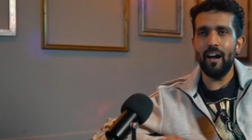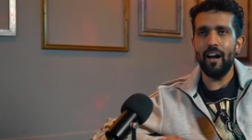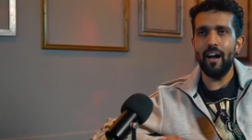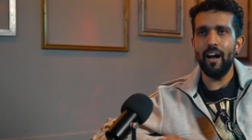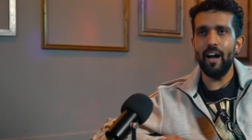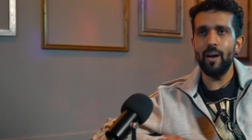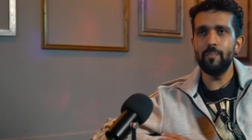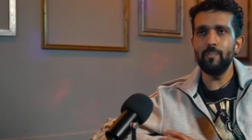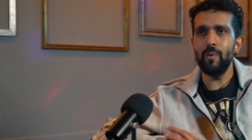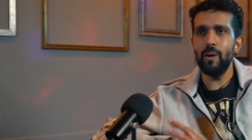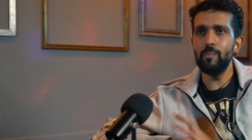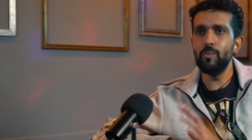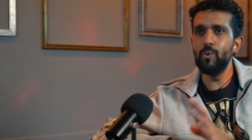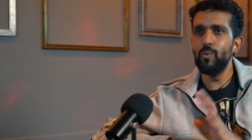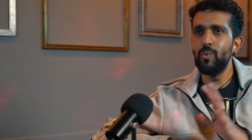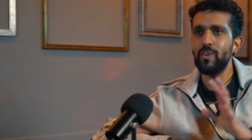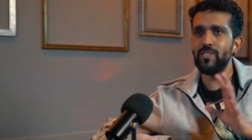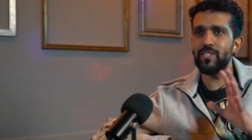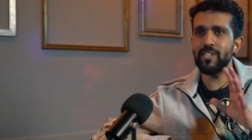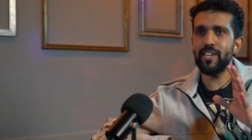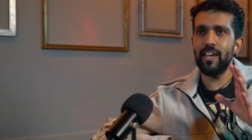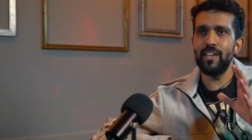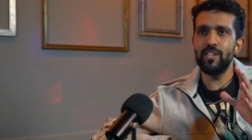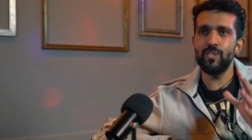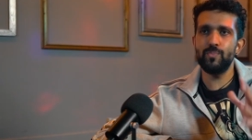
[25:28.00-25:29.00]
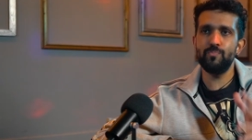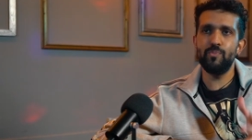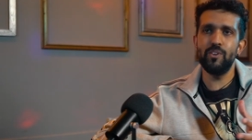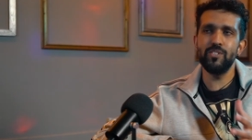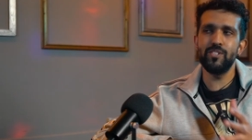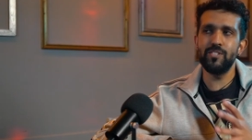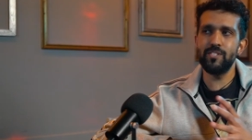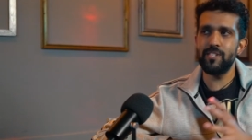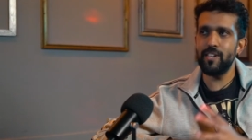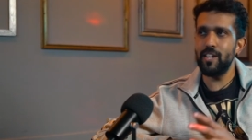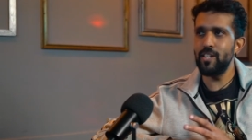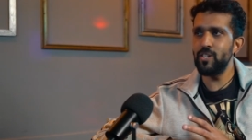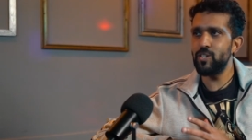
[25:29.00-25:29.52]
I'm, I'm always against
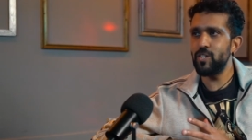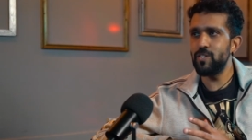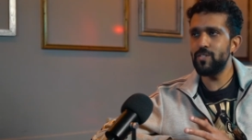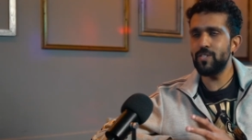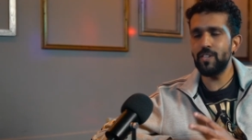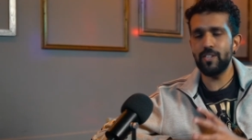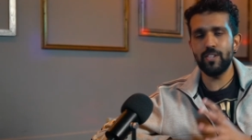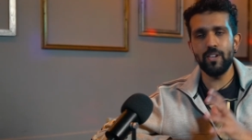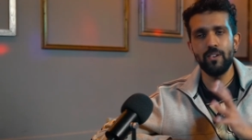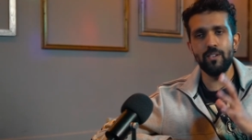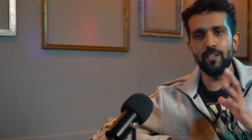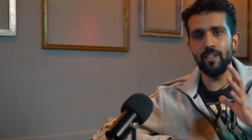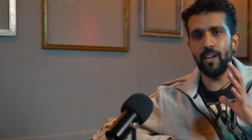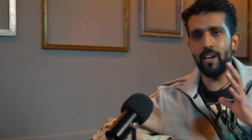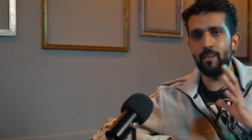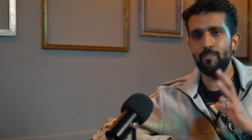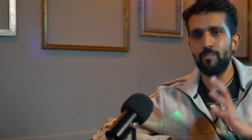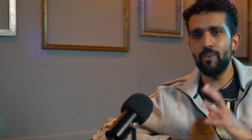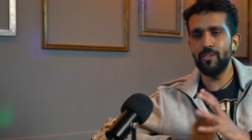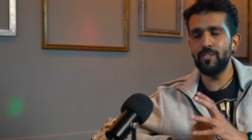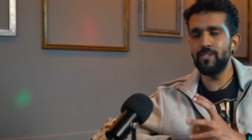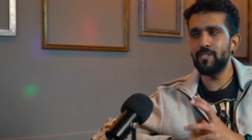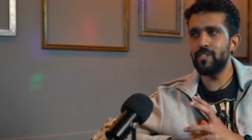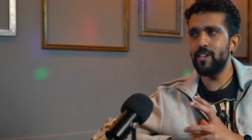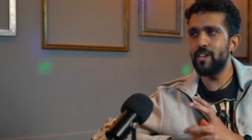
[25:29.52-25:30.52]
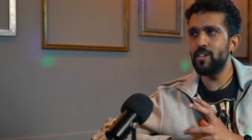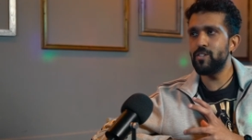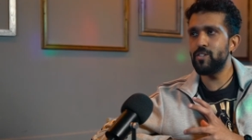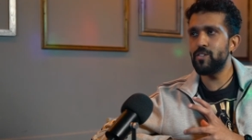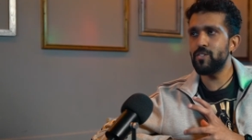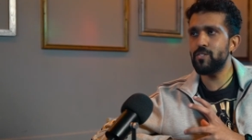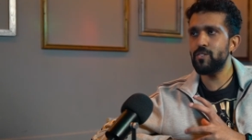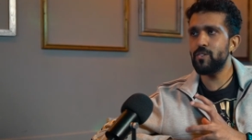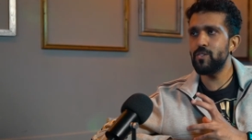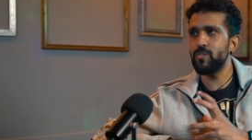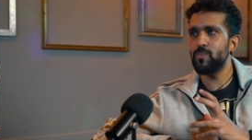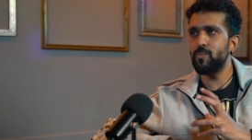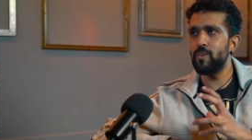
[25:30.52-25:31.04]
presentations. I don't like presentations
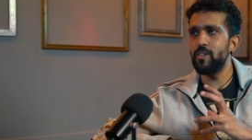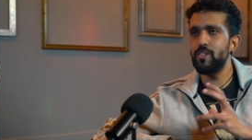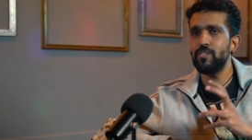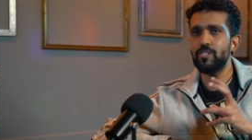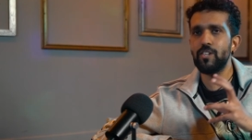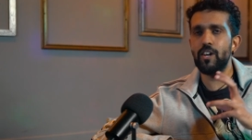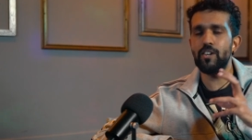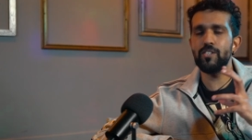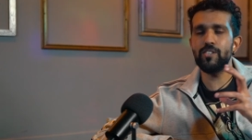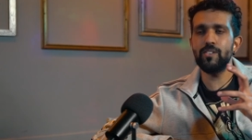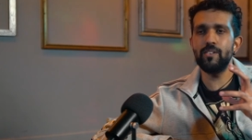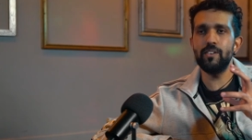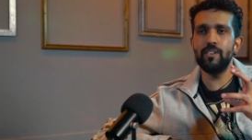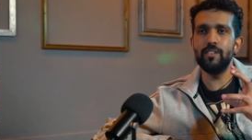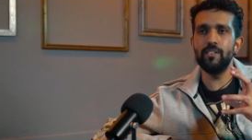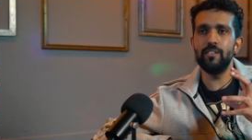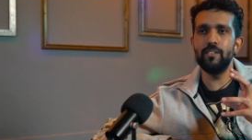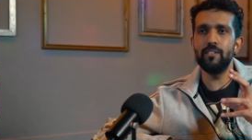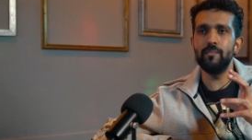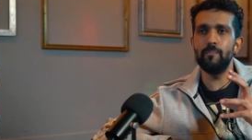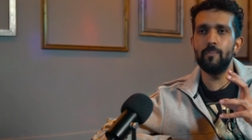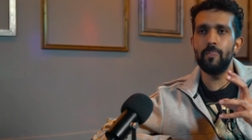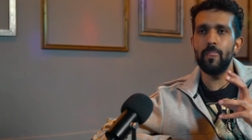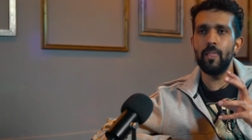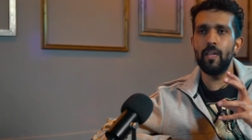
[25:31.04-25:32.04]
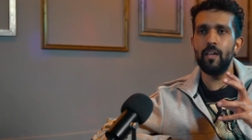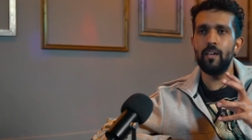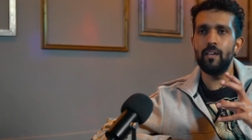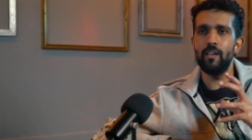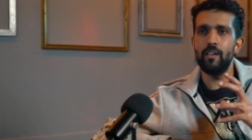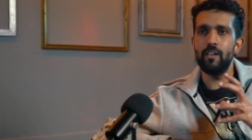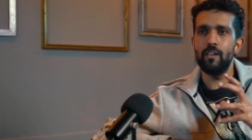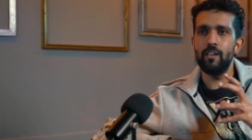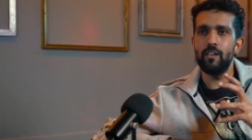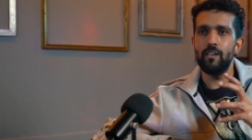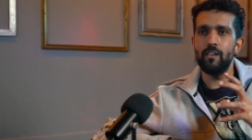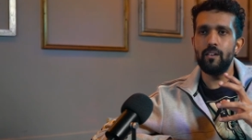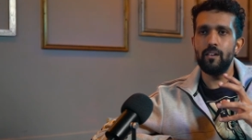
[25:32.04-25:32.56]
because when you start doing
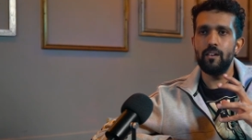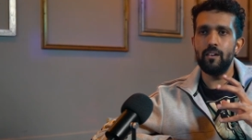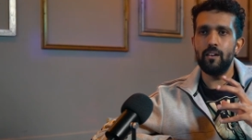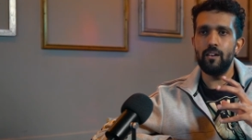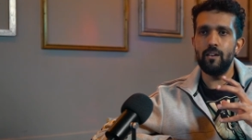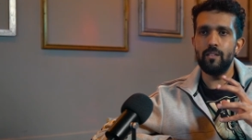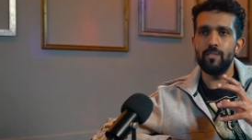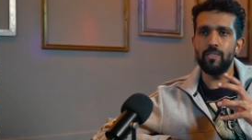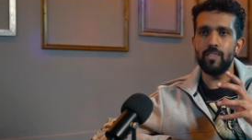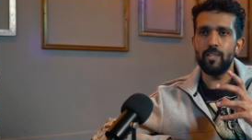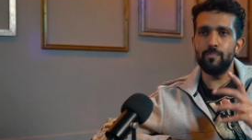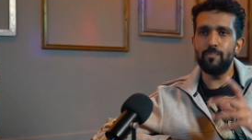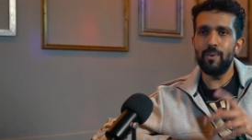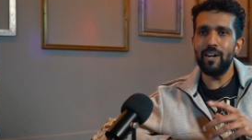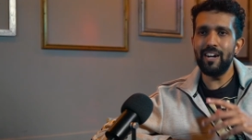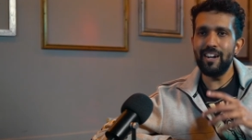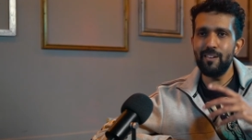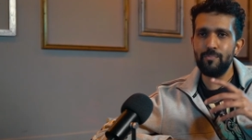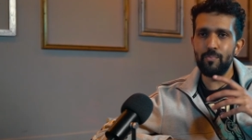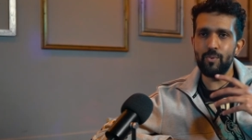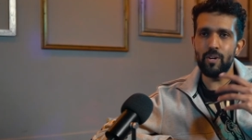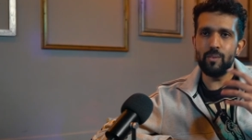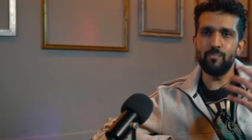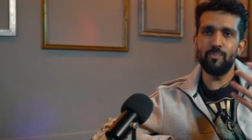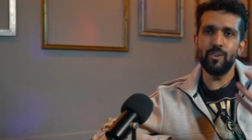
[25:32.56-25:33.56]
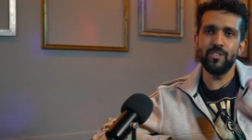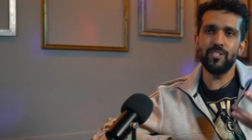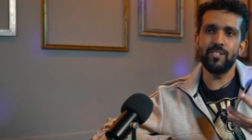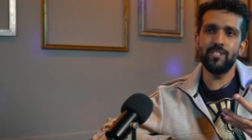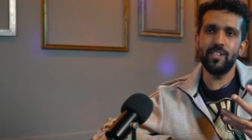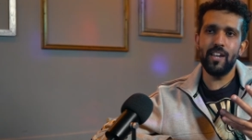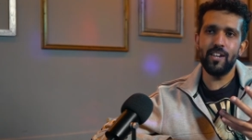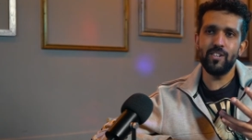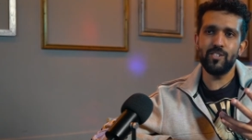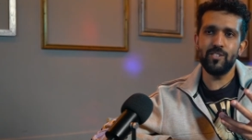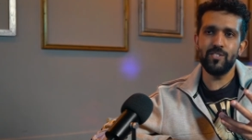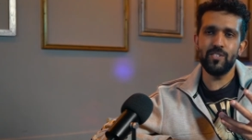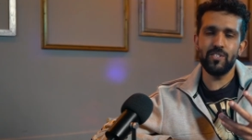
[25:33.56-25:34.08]
the PowerPoint
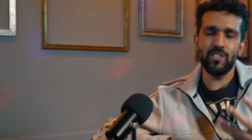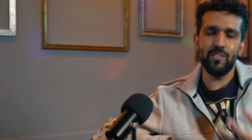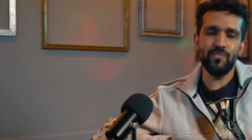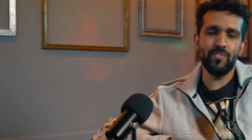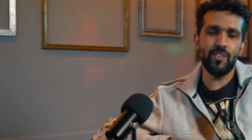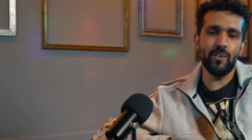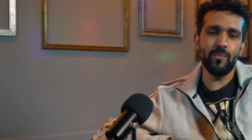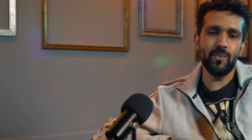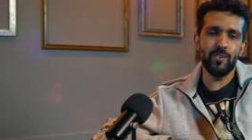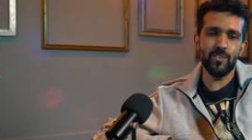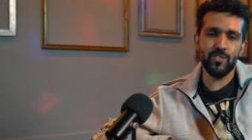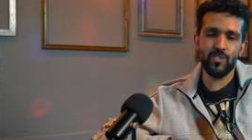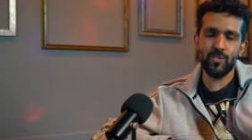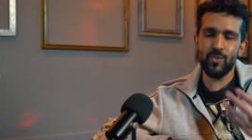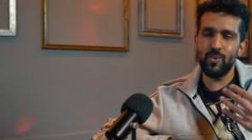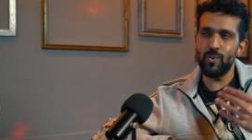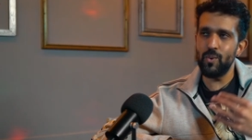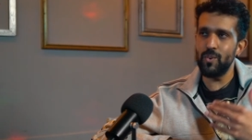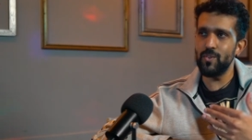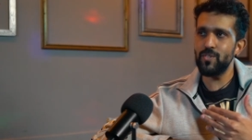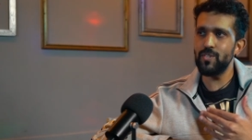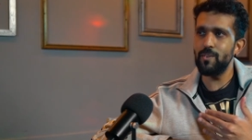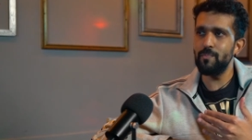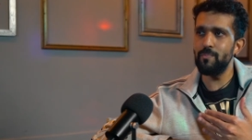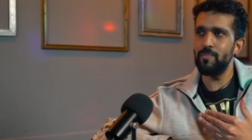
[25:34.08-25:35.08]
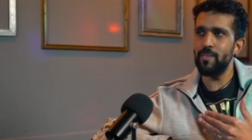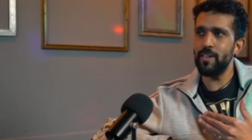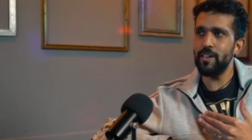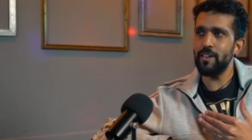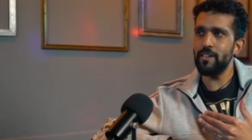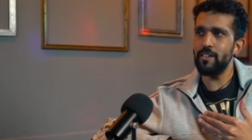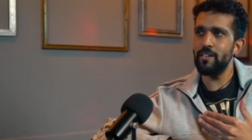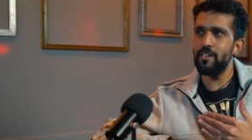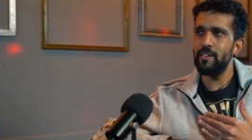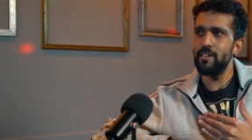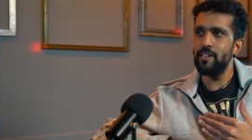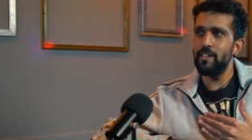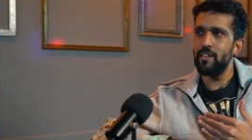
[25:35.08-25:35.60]
presentations as if they were in school or something,
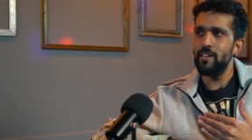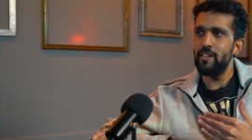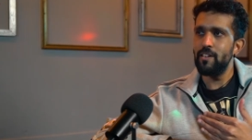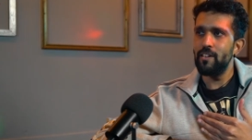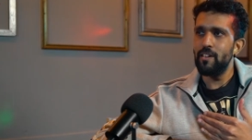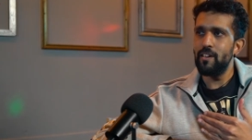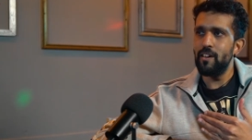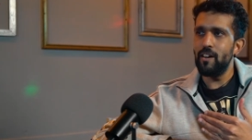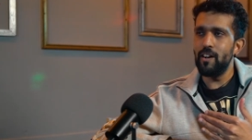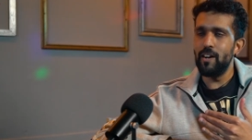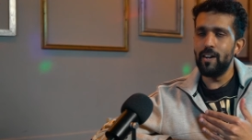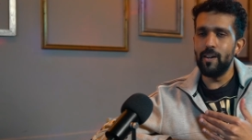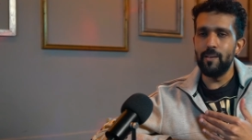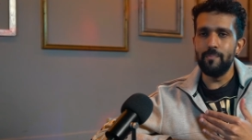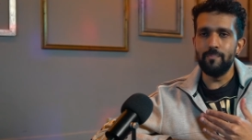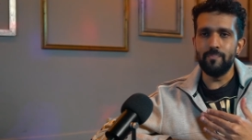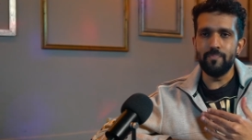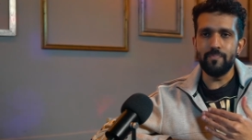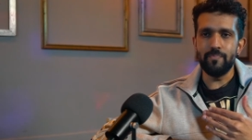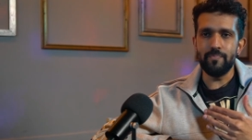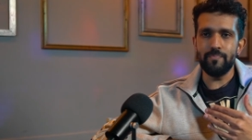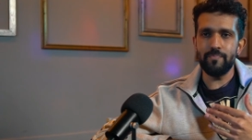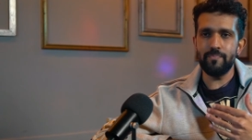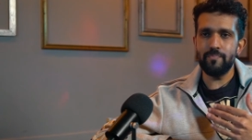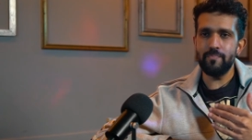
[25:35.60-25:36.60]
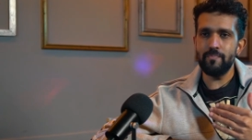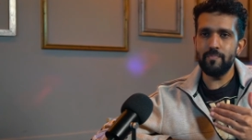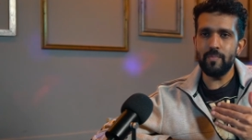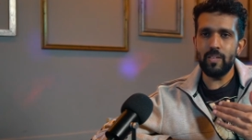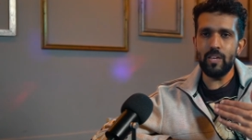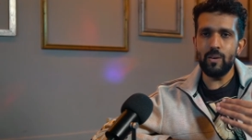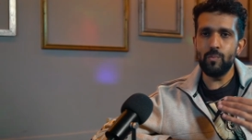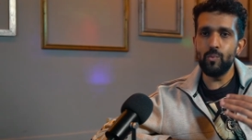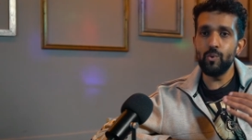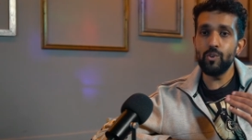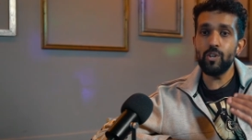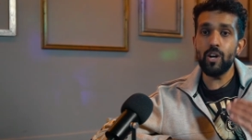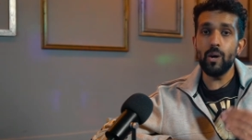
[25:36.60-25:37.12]
um, it
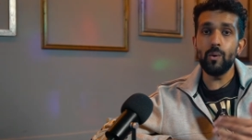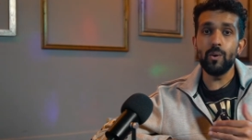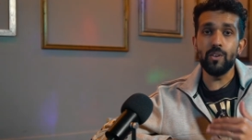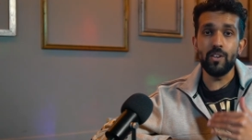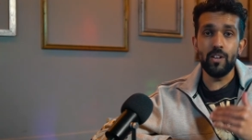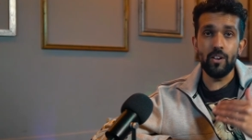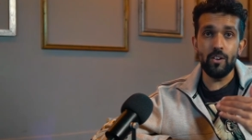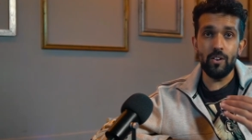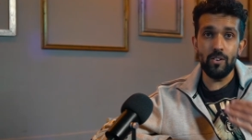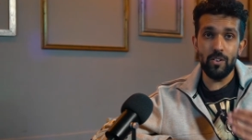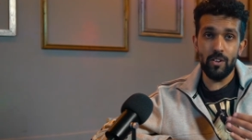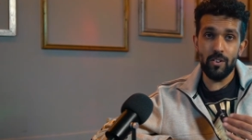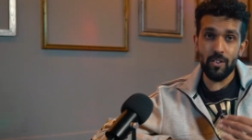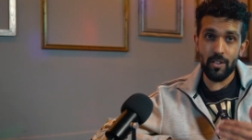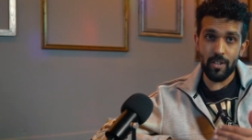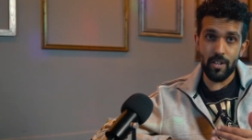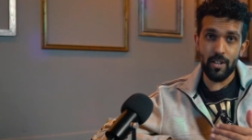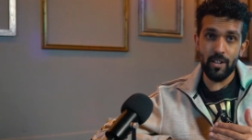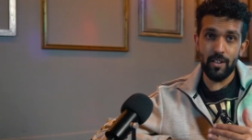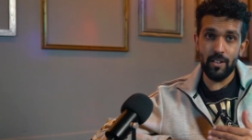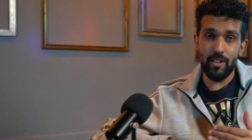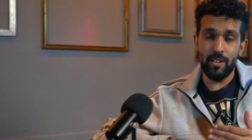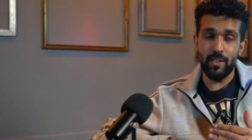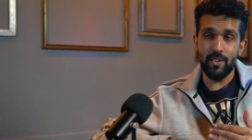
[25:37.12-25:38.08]
will go on a lot longer.